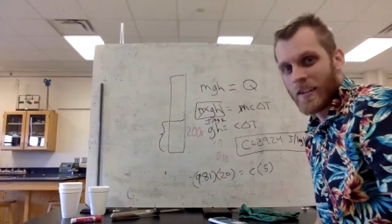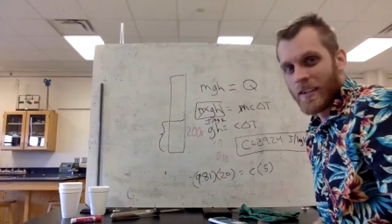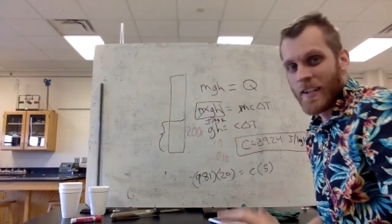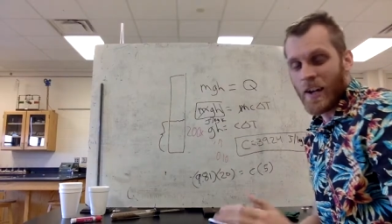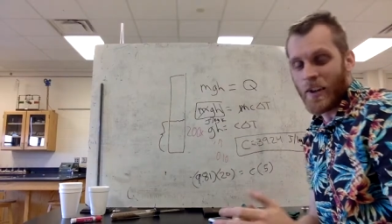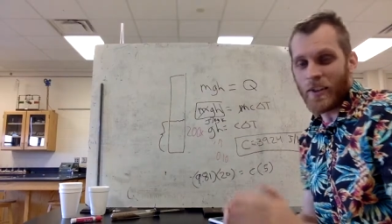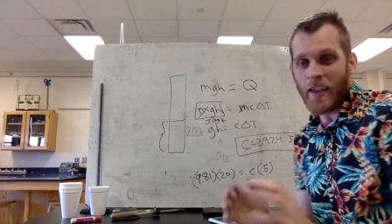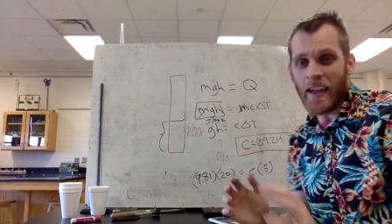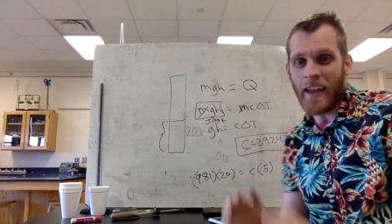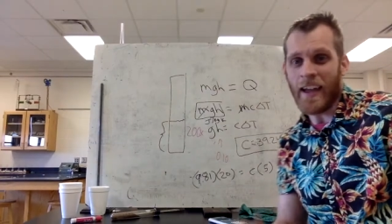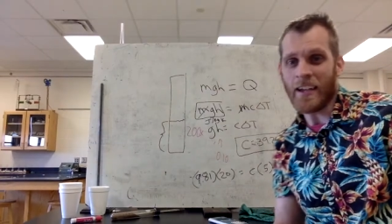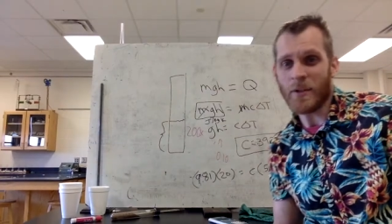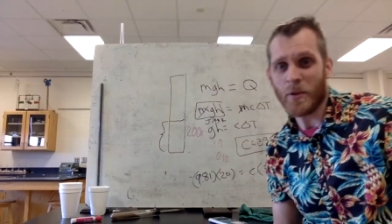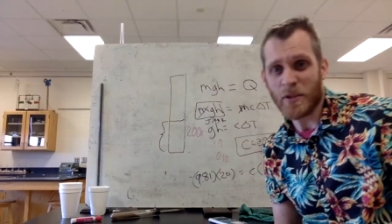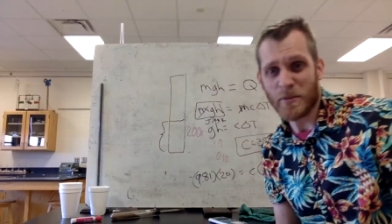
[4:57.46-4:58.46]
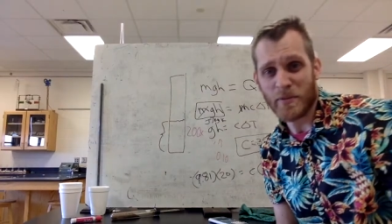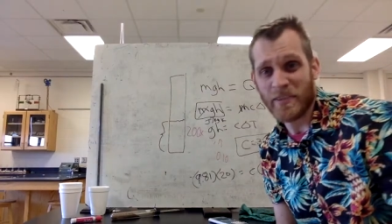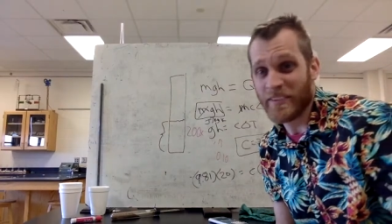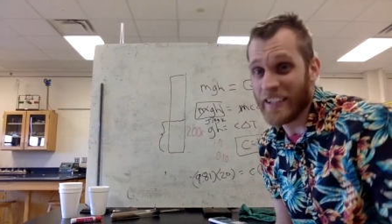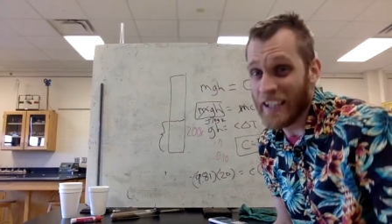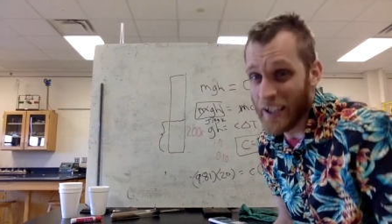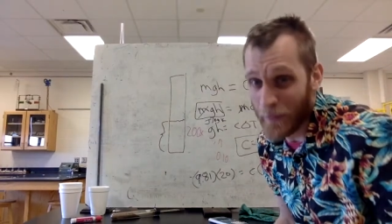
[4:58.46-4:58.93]
now the actual
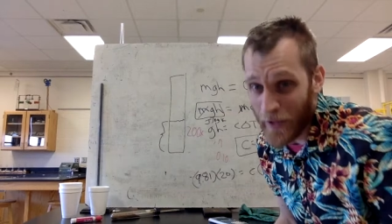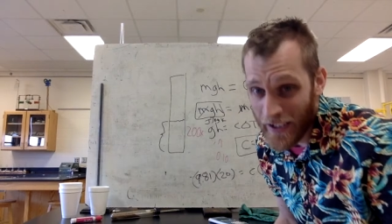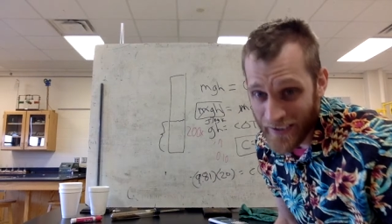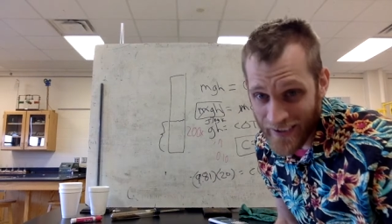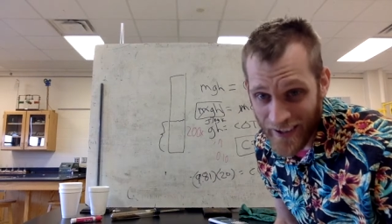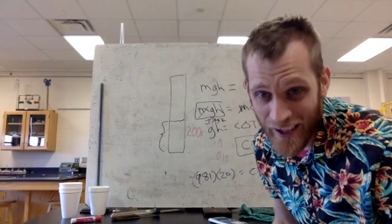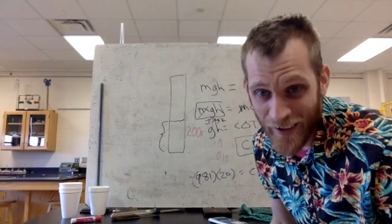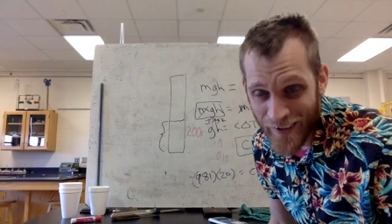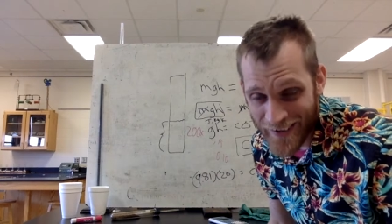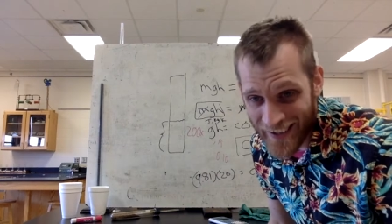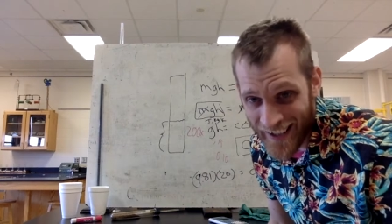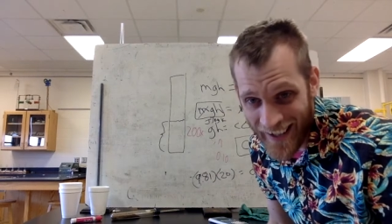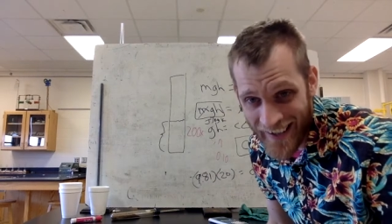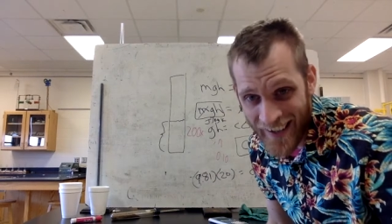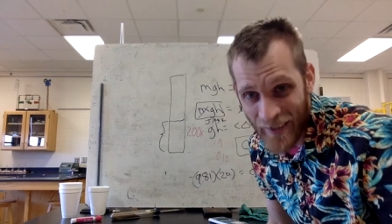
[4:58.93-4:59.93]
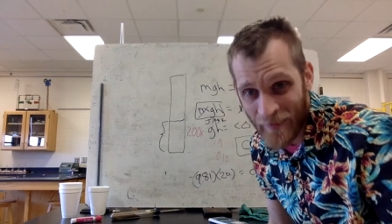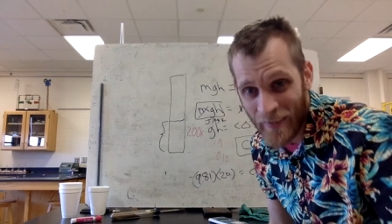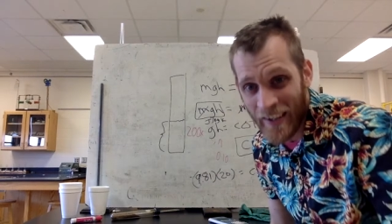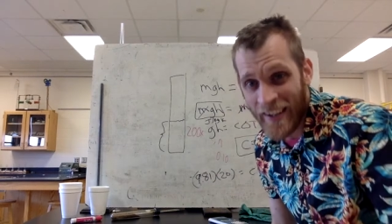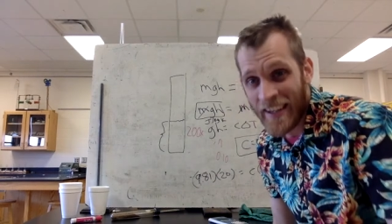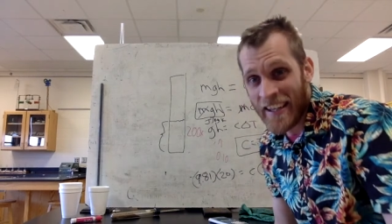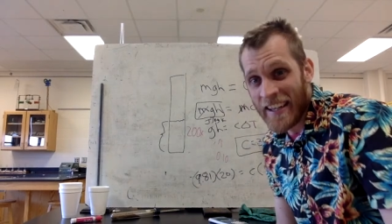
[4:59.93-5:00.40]
specific heat capacity of sand
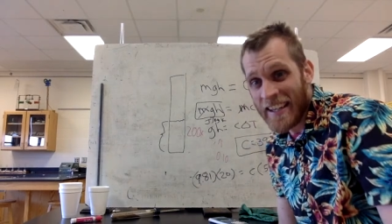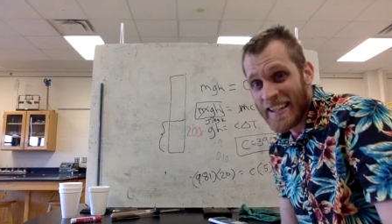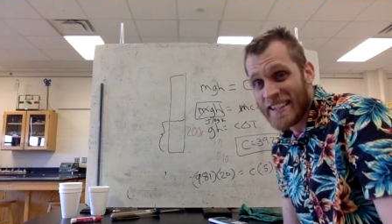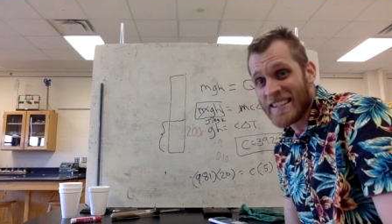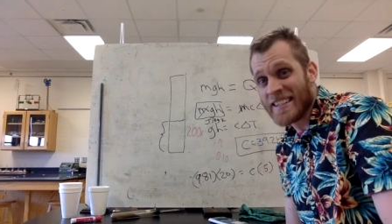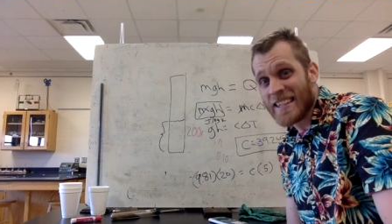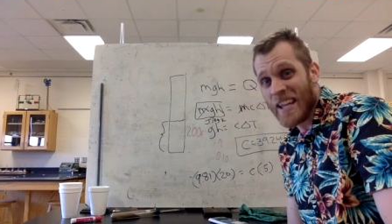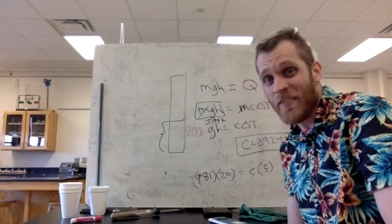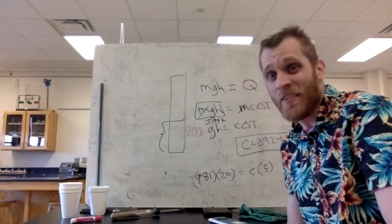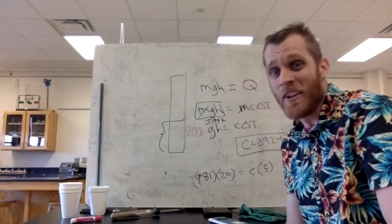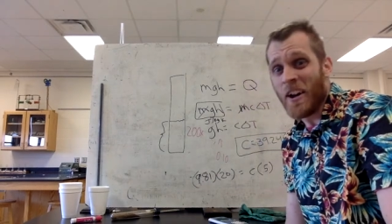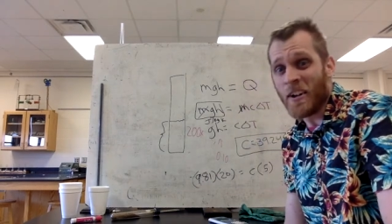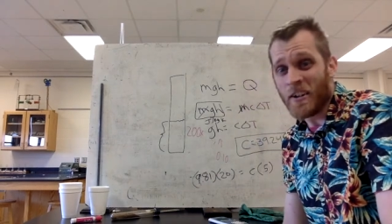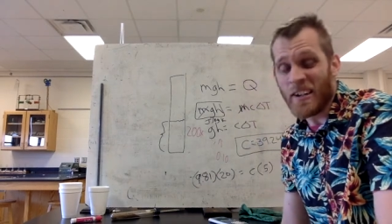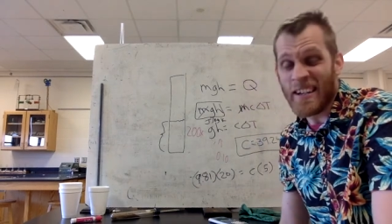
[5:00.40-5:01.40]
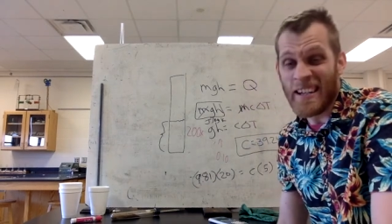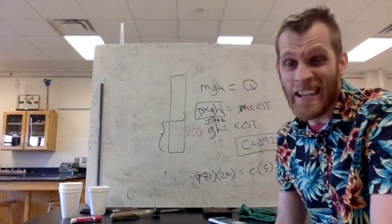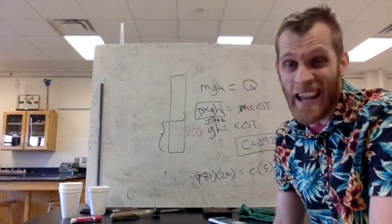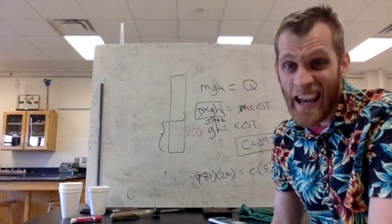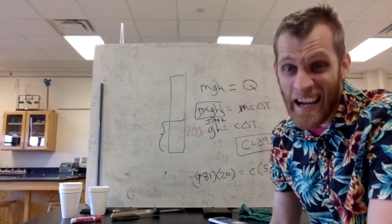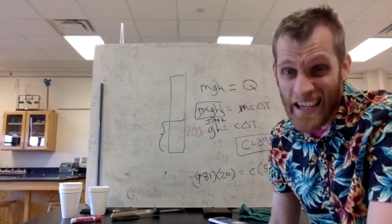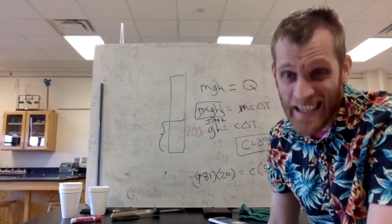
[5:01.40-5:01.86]
is
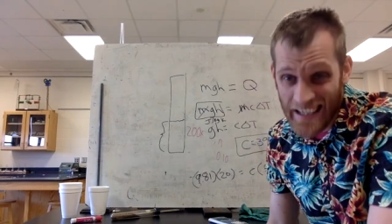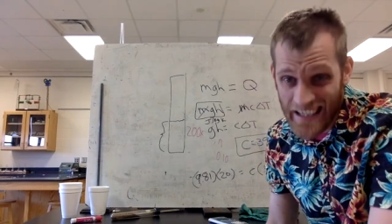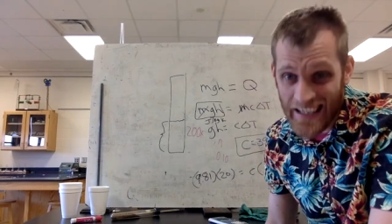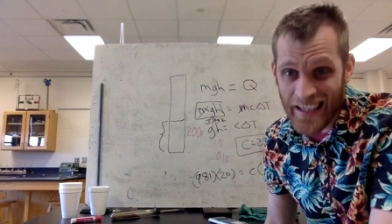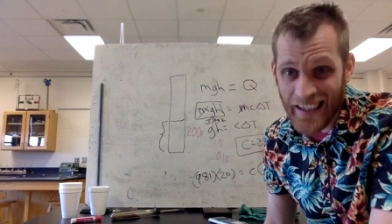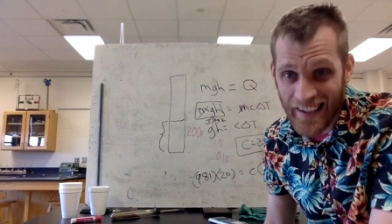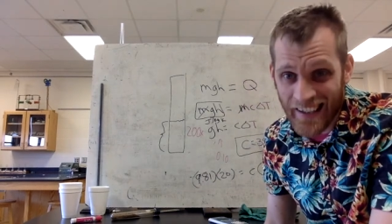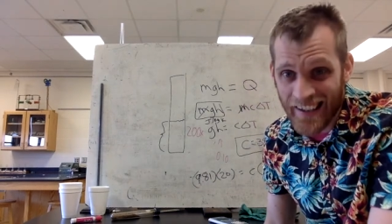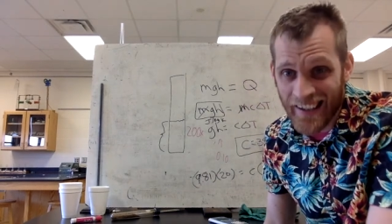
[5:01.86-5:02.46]
790